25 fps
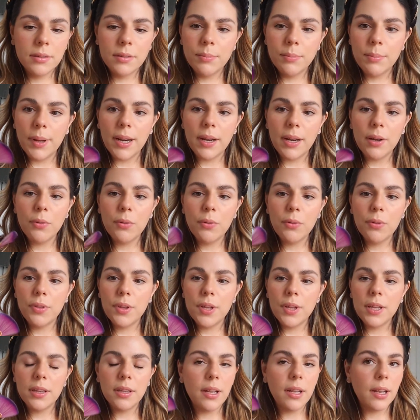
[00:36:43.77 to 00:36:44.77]
But I don't
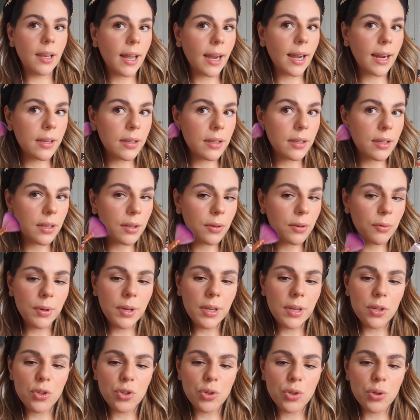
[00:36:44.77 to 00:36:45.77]
think the lighting
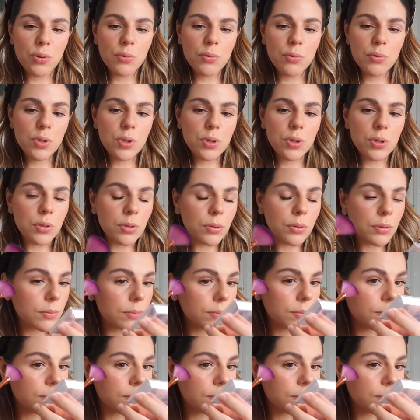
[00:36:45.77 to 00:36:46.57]
really shows, so